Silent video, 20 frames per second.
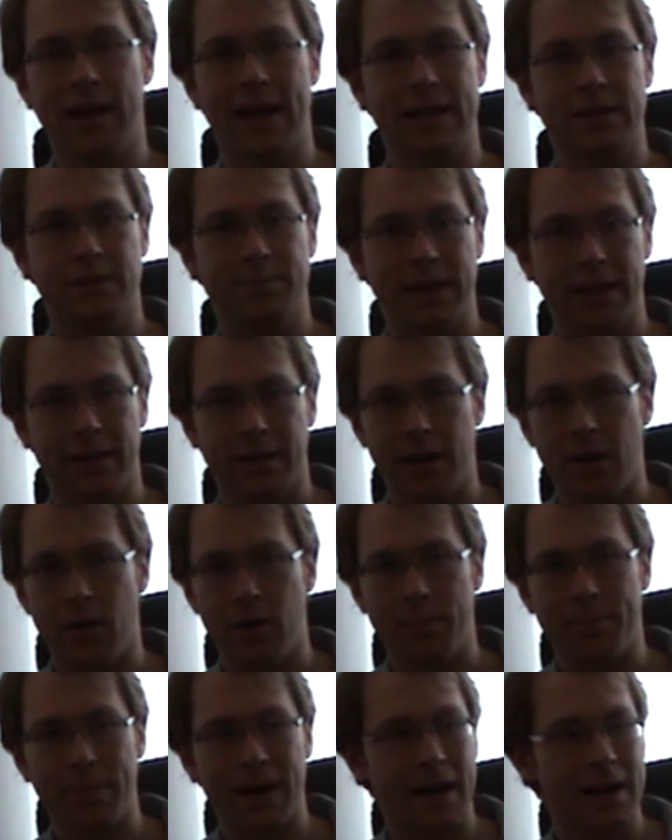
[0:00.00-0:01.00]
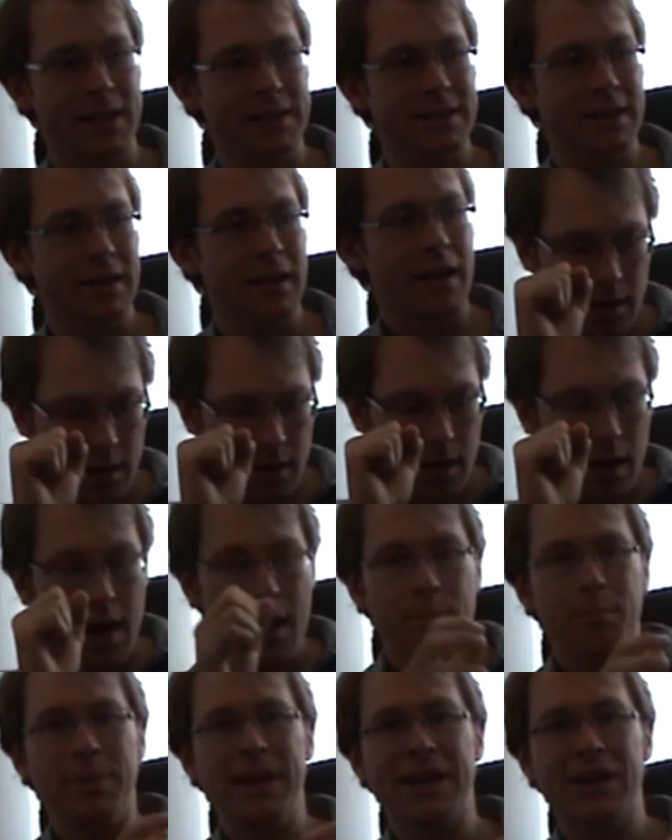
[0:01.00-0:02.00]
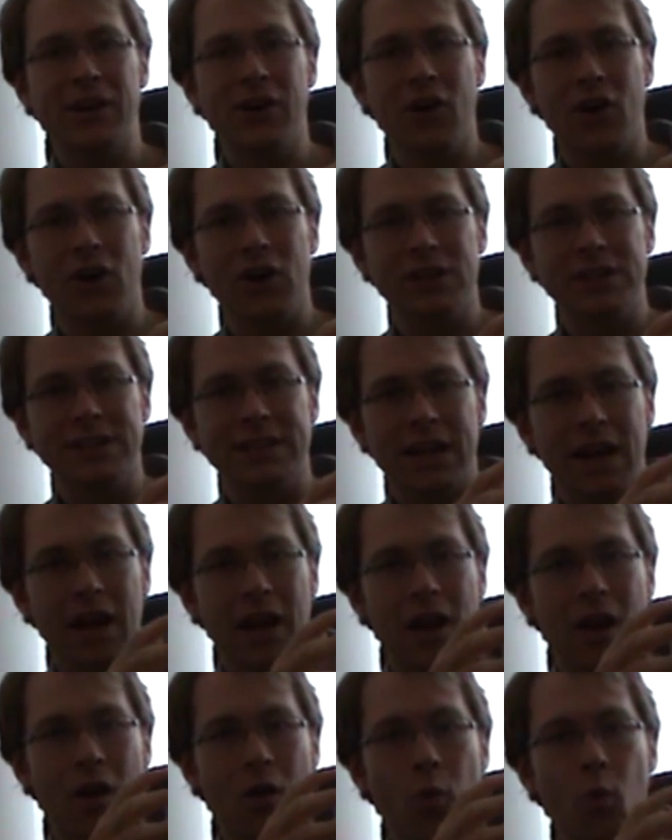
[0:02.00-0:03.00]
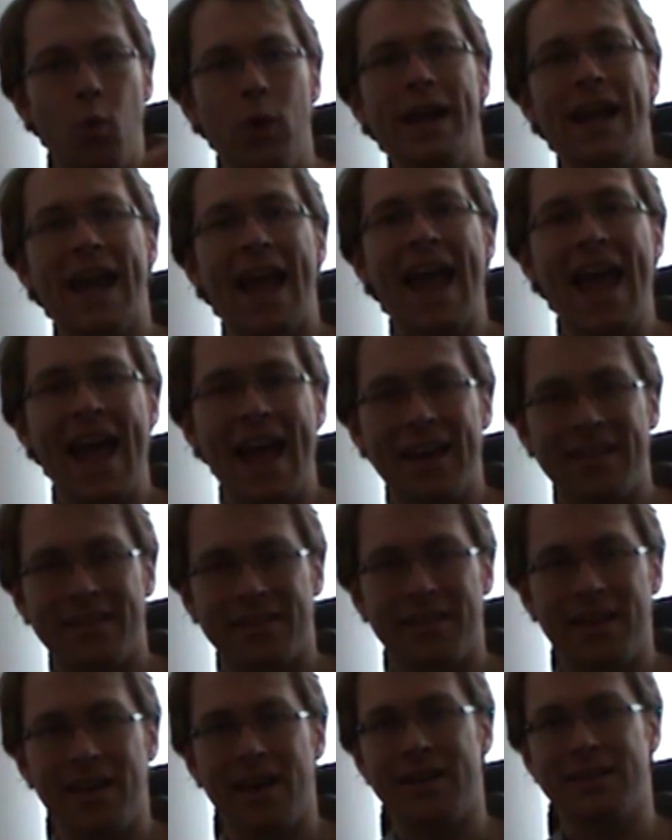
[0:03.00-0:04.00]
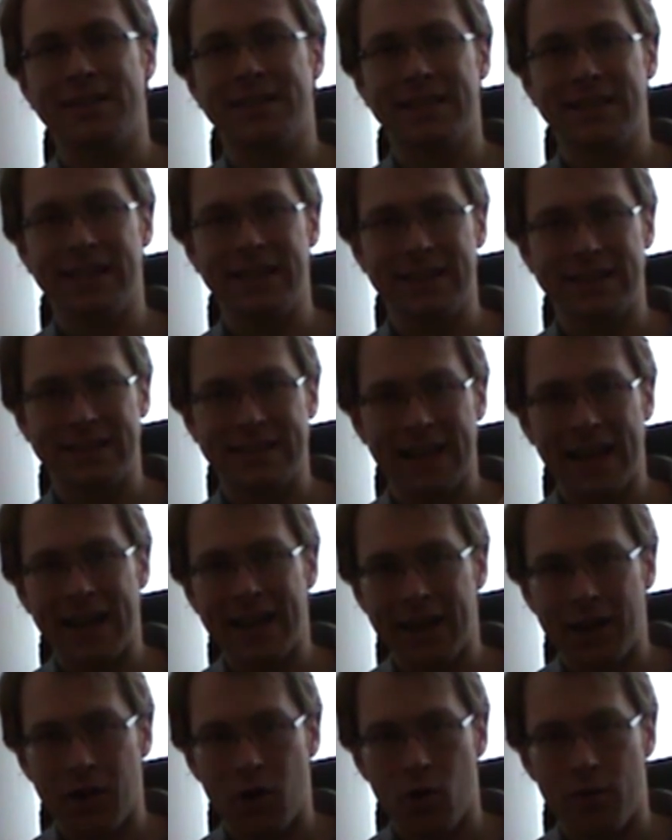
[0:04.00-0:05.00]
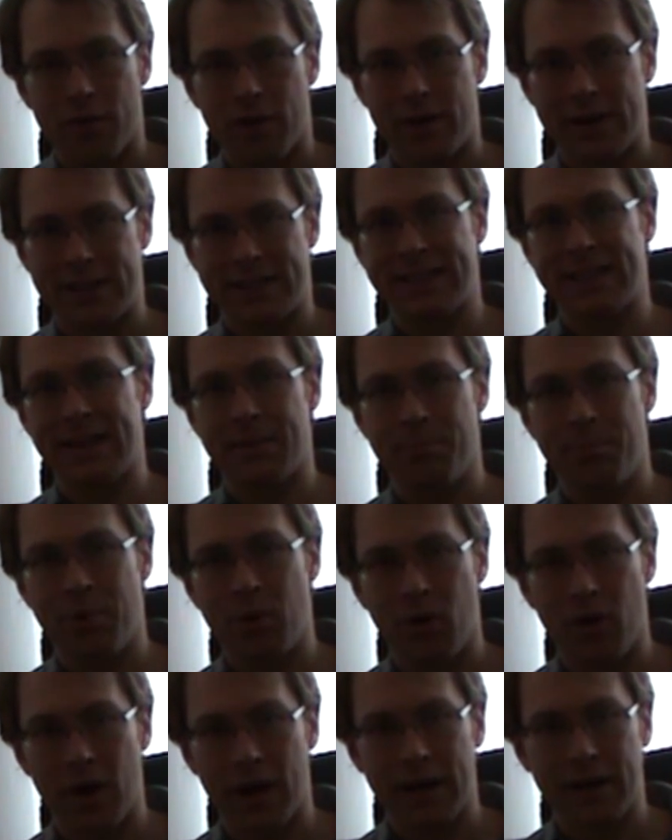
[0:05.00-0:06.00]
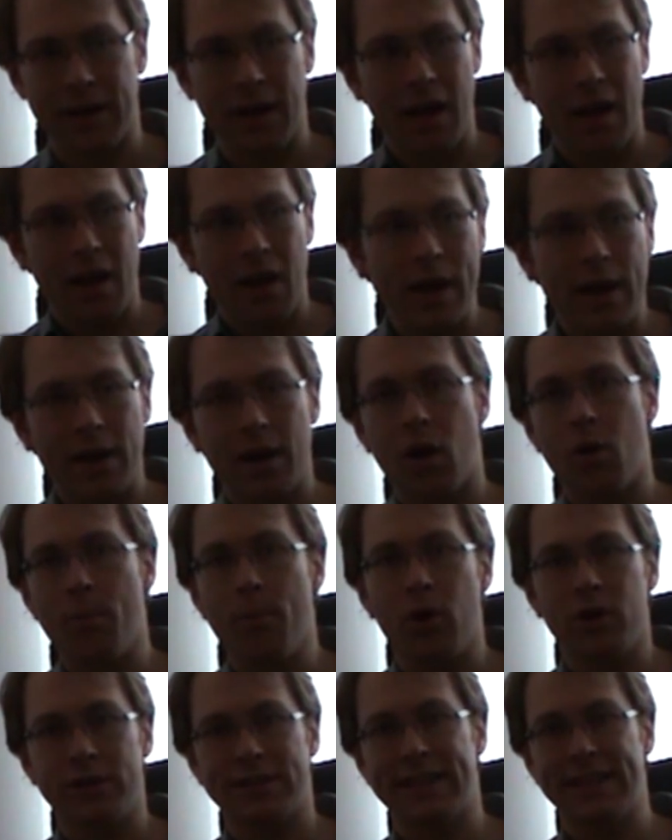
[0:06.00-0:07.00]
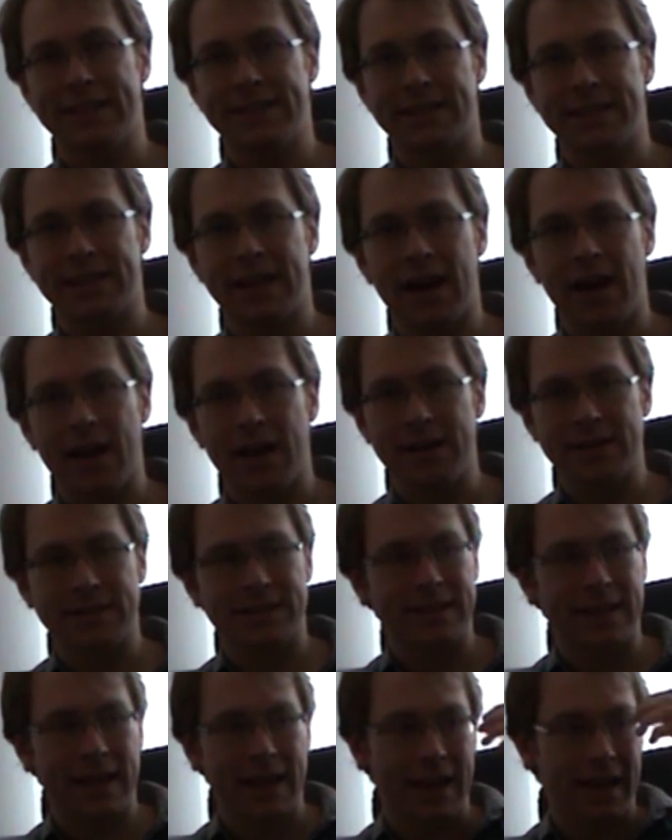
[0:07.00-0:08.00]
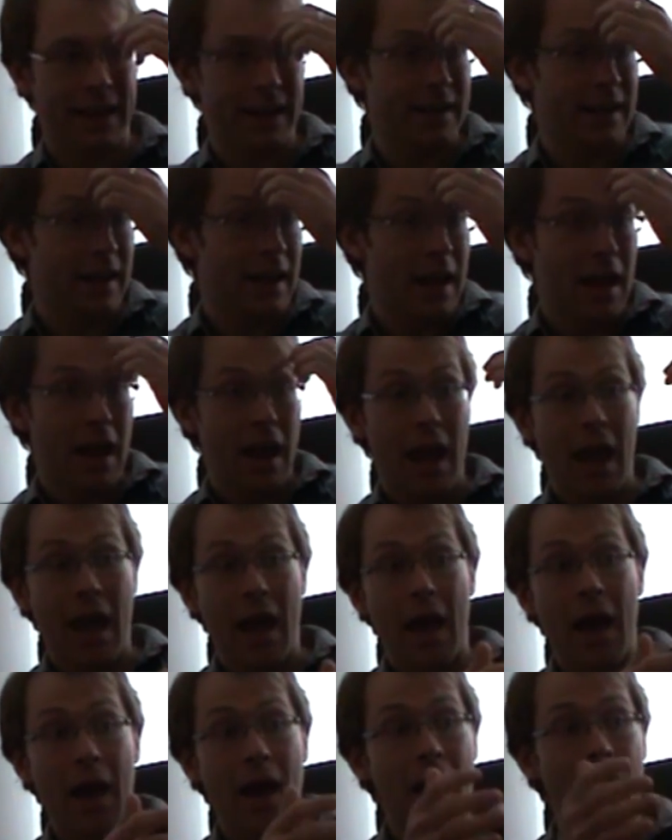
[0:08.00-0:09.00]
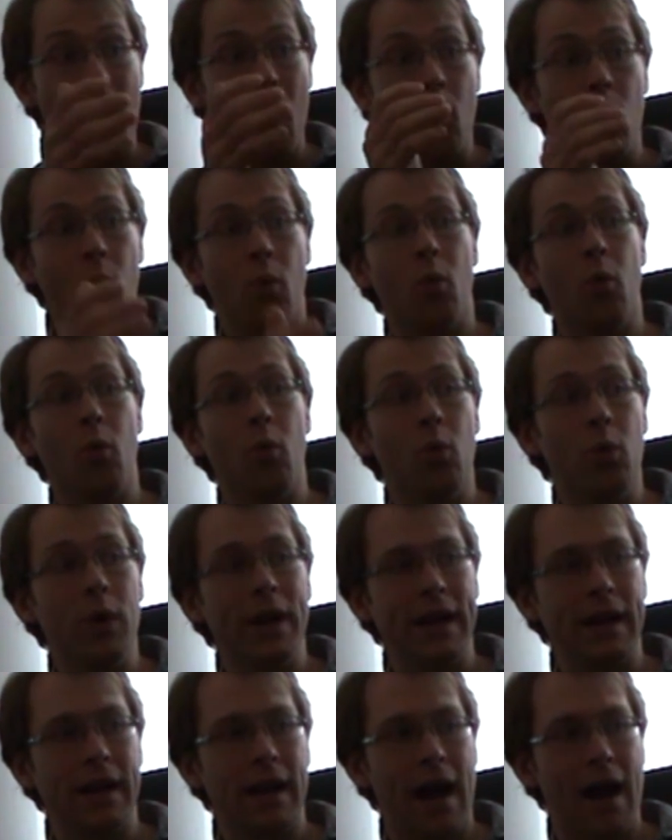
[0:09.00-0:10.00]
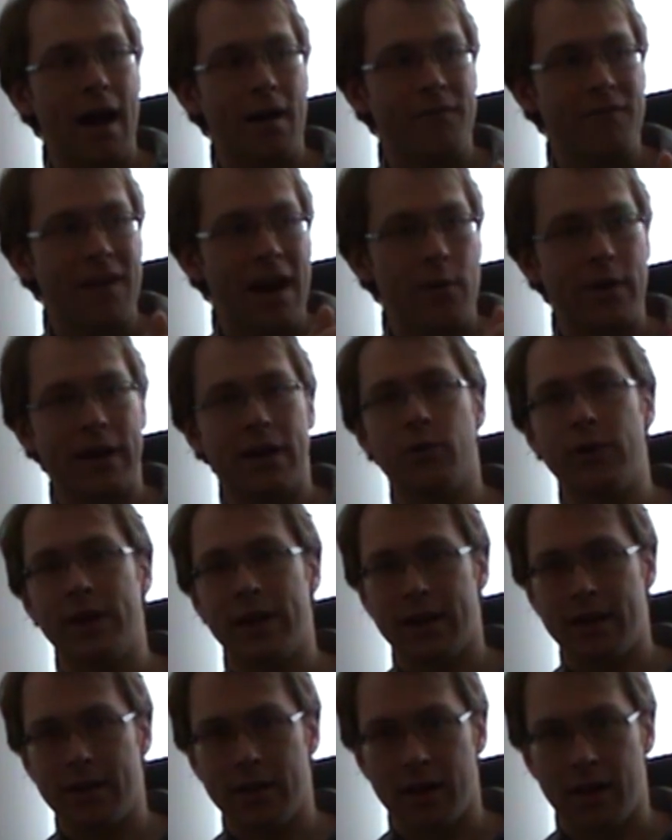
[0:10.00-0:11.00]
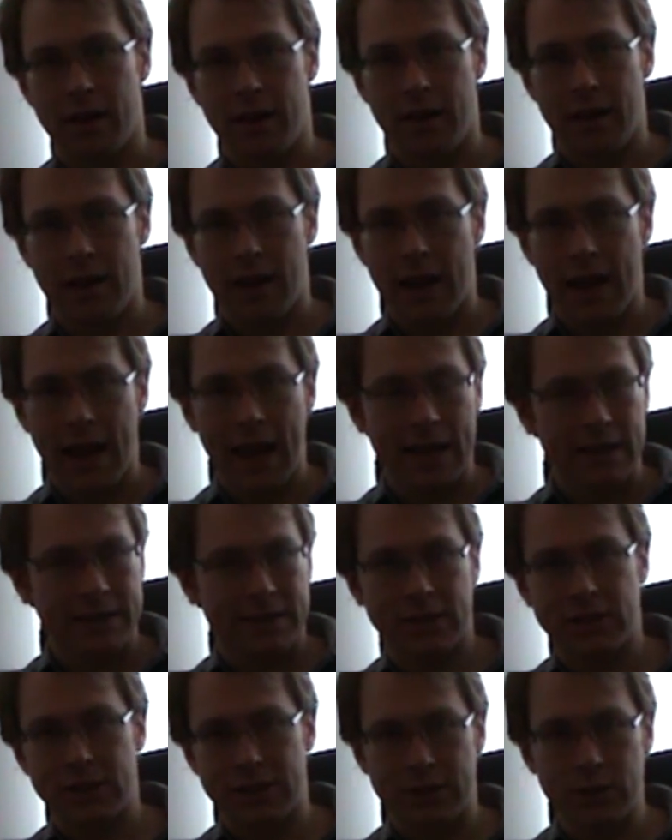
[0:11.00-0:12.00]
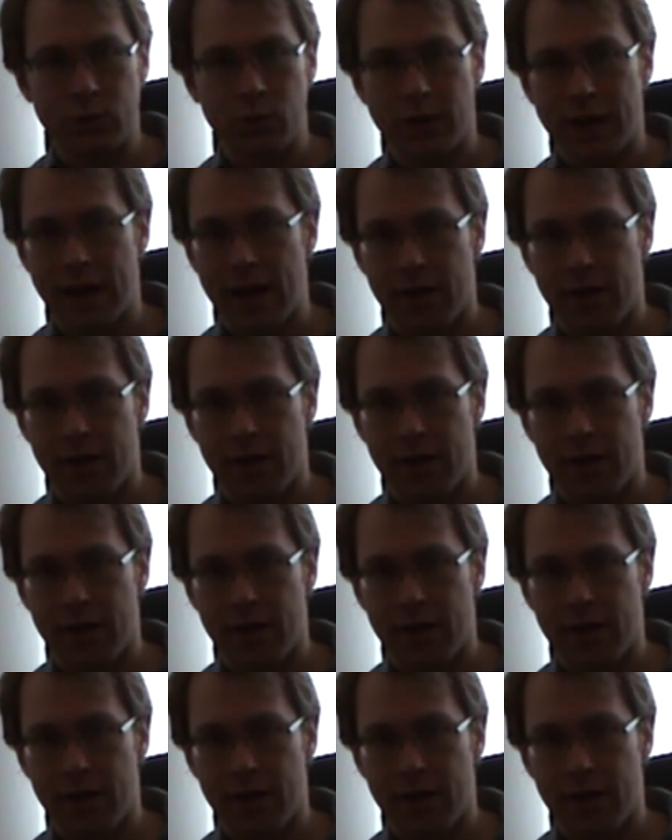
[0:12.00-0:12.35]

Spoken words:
aspect in our past, because we had Nazis taking over at some point. We are now more sensitized, and we are very critical as soon